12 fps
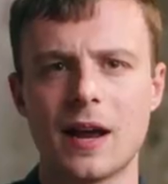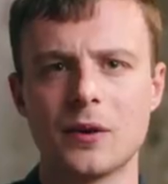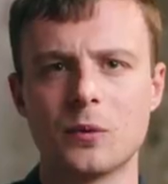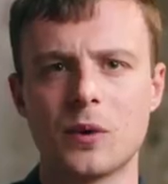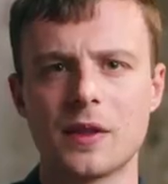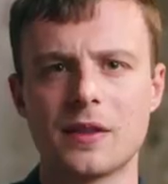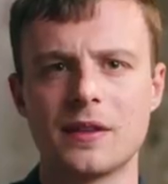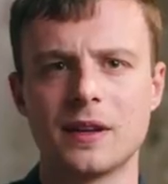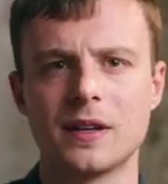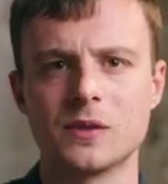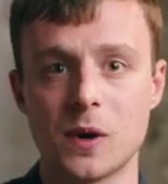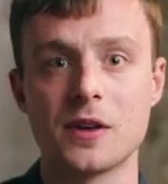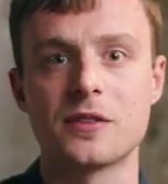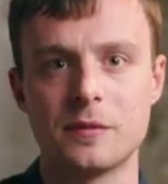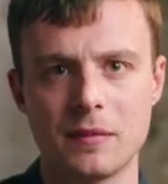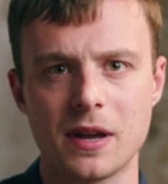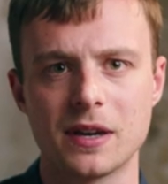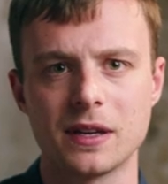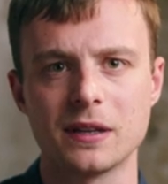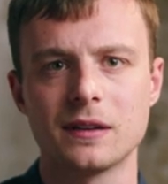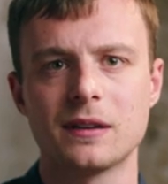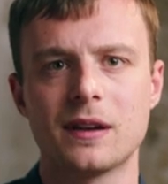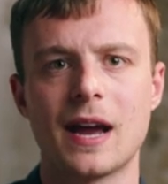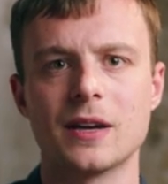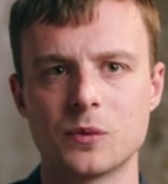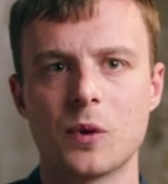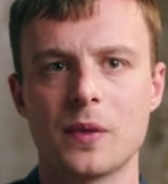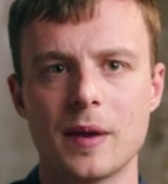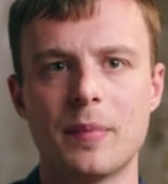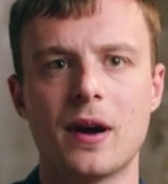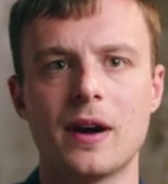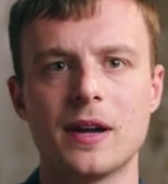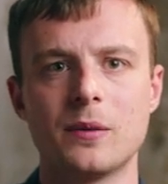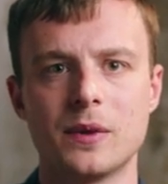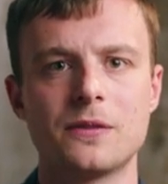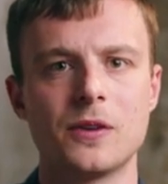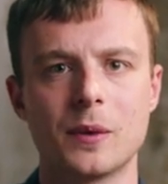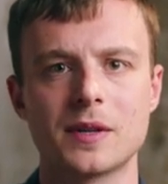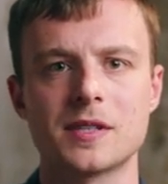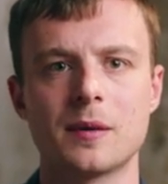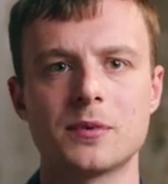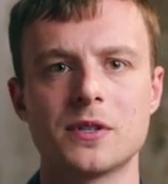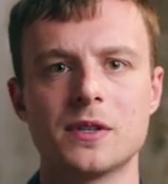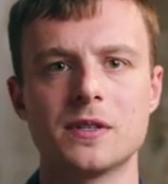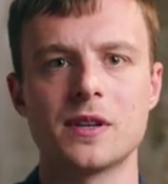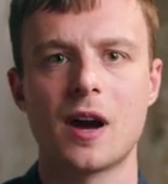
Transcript: and what they think is worth the money. And what they buy, with few exceptions,